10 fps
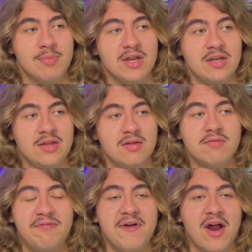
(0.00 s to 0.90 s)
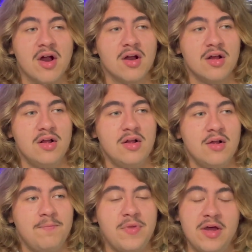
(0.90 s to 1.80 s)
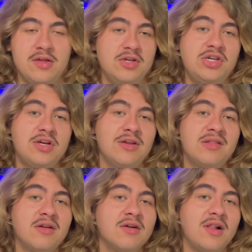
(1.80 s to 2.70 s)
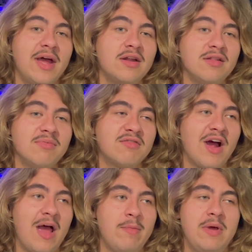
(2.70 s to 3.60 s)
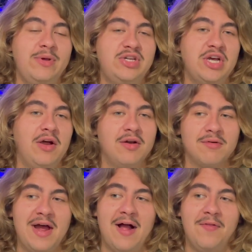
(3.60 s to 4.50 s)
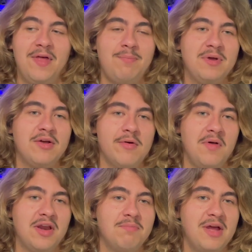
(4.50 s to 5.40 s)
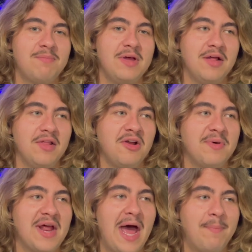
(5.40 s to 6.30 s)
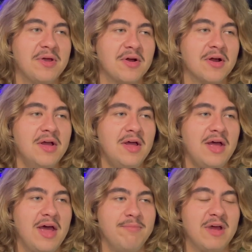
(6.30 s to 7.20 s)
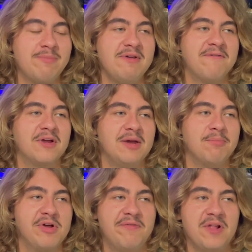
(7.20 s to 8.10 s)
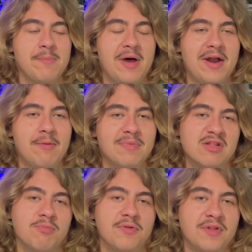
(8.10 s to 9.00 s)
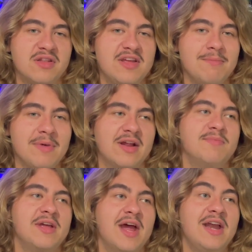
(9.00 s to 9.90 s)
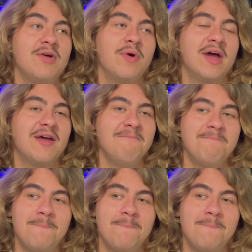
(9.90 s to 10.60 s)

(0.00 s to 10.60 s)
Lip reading: mean, fair, you should consider to like and subscribe and maybe share it around. That'd be cool and it'd make me a little bit happier and make me forget briefly about how miserable this team makes me anyway.